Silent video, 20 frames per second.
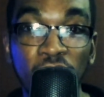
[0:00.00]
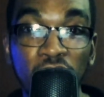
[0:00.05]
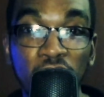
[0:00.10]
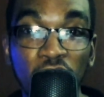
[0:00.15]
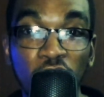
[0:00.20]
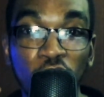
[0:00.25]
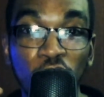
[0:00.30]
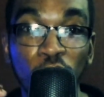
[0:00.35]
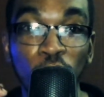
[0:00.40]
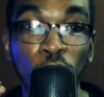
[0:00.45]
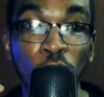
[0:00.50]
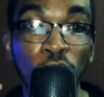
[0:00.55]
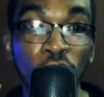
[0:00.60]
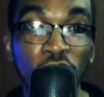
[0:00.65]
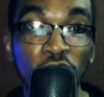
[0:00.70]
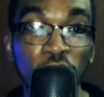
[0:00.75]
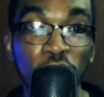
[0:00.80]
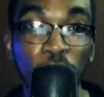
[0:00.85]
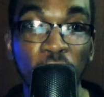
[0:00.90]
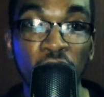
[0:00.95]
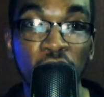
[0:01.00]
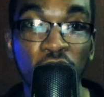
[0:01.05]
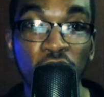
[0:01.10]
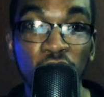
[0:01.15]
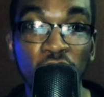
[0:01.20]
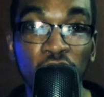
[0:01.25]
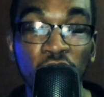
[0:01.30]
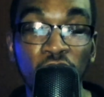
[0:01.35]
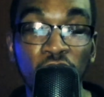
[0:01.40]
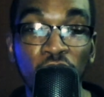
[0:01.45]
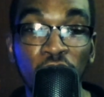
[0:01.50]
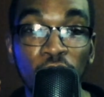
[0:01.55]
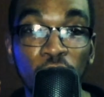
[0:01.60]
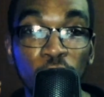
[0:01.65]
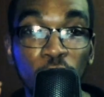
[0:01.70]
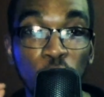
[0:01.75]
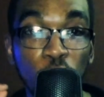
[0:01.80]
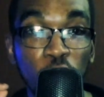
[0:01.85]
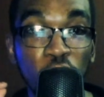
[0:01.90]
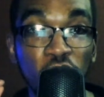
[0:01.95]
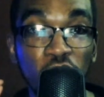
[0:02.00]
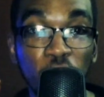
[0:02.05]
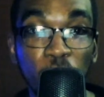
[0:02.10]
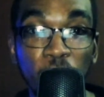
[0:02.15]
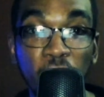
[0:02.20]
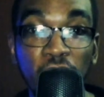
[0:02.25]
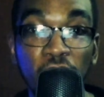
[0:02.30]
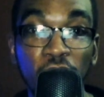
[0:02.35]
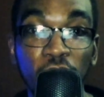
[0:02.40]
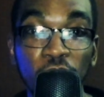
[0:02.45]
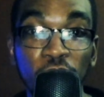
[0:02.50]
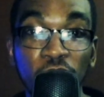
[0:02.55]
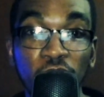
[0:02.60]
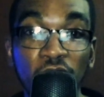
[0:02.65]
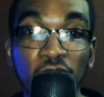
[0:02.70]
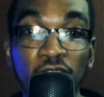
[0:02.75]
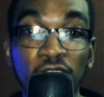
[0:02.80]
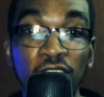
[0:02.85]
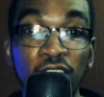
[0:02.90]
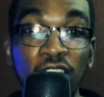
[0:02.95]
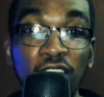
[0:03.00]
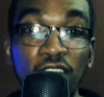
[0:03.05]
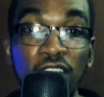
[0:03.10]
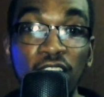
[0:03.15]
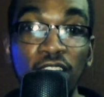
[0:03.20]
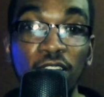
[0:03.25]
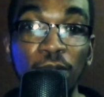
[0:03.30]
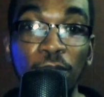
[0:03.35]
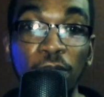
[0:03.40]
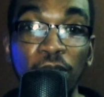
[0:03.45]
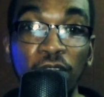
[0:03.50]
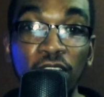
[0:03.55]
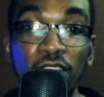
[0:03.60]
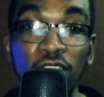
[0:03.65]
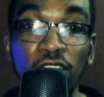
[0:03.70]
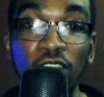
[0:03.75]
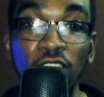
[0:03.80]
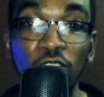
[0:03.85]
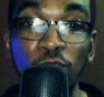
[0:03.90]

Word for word: the strongest magic. Lucius appears, indeed, but in this